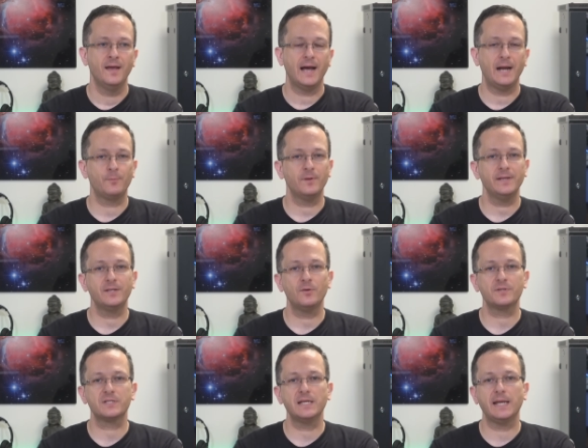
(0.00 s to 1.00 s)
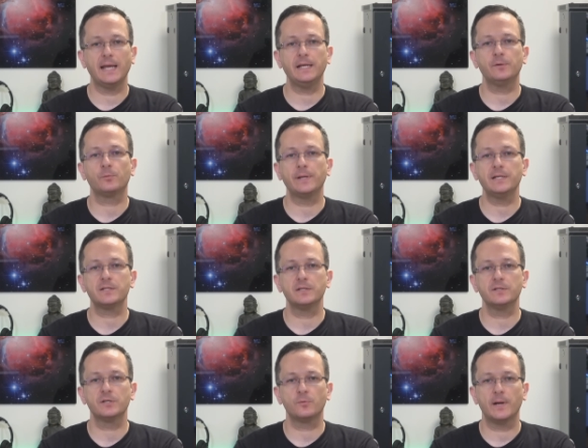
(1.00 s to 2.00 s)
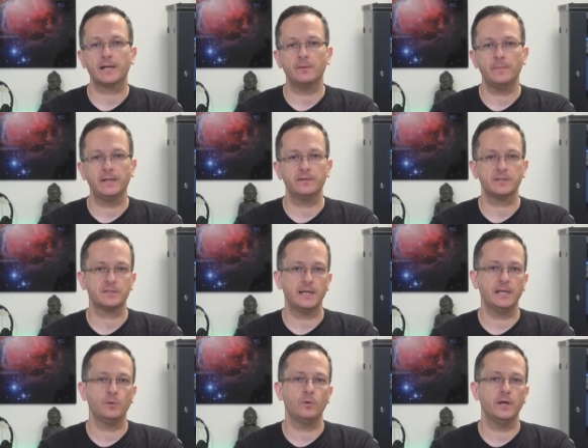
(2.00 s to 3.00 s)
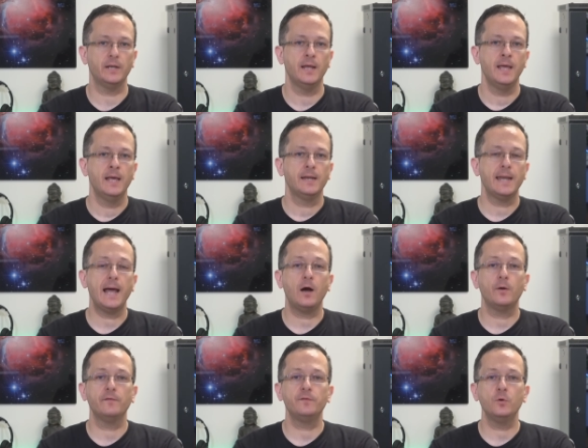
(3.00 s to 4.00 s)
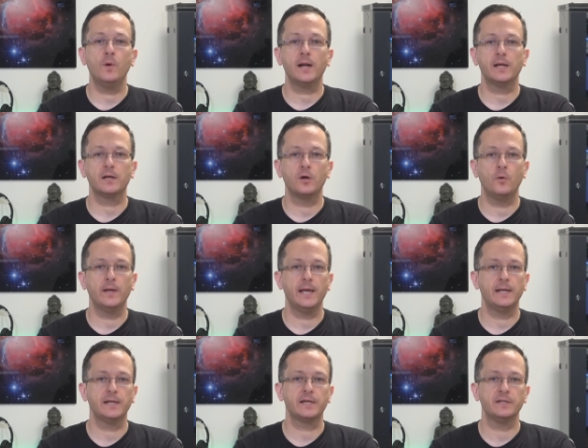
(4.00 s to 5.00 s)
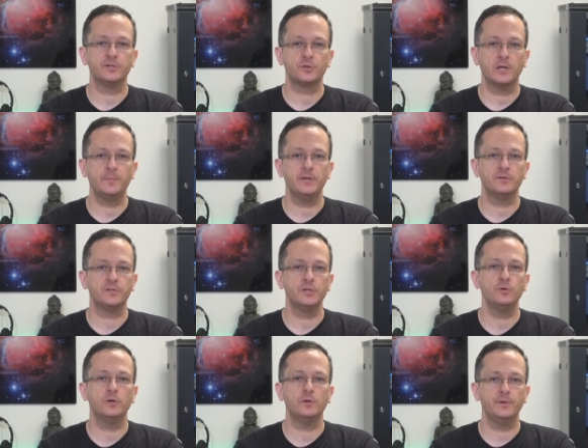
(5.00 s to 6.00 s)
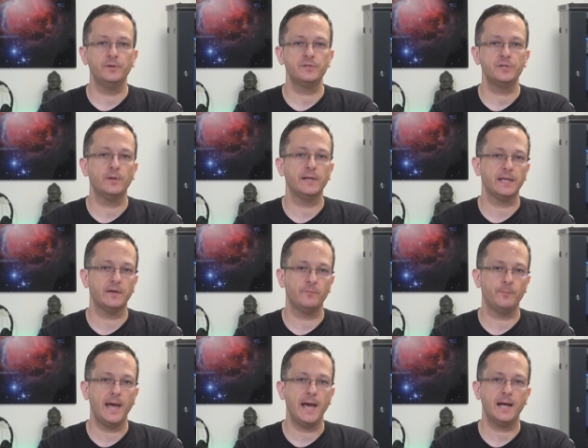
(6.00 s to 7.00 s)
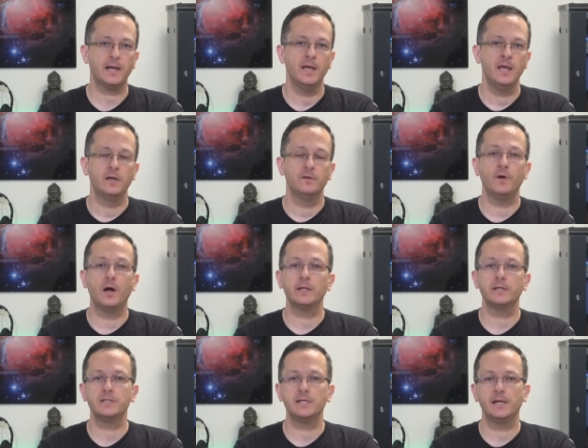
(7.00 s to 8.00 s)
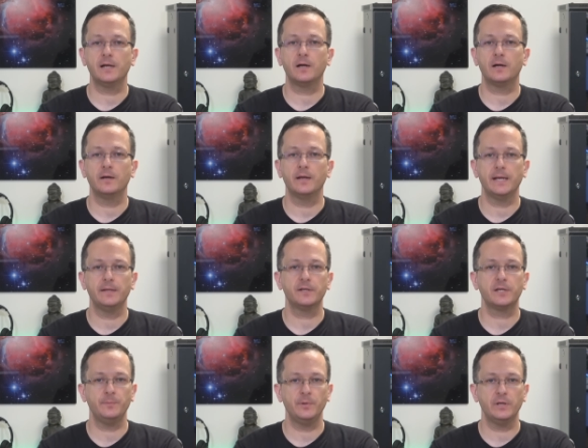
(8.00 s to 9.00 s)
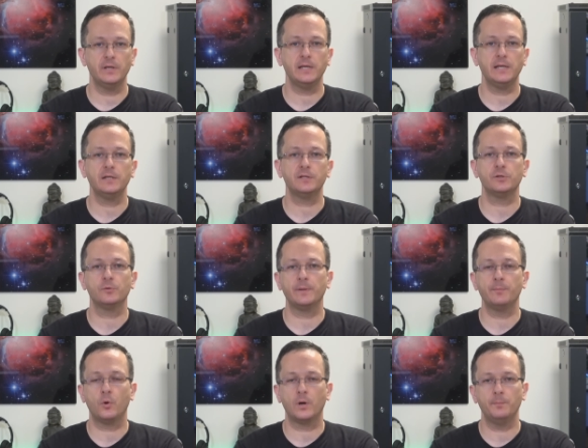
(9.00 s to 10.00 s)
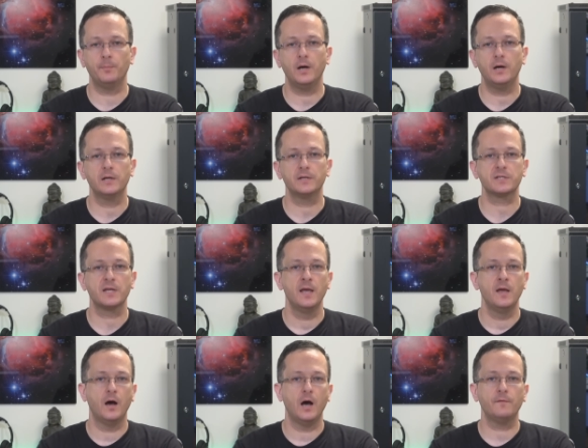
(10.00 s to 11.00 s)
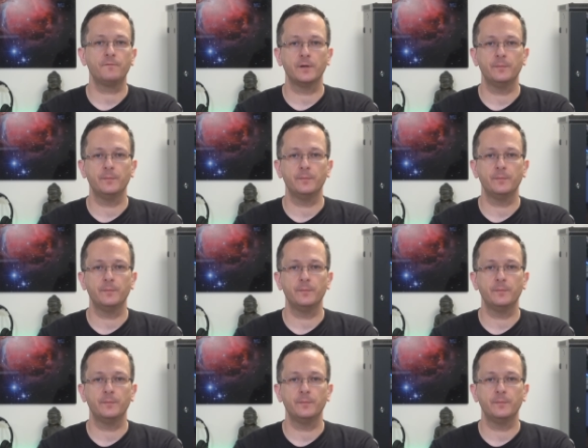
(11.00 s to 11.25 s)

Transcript: I really don't see any reason to recommend this to anyone. Now, if you want to go ahead and contribute to Ubuntu and give back, volunteer in the community to report bugs, offer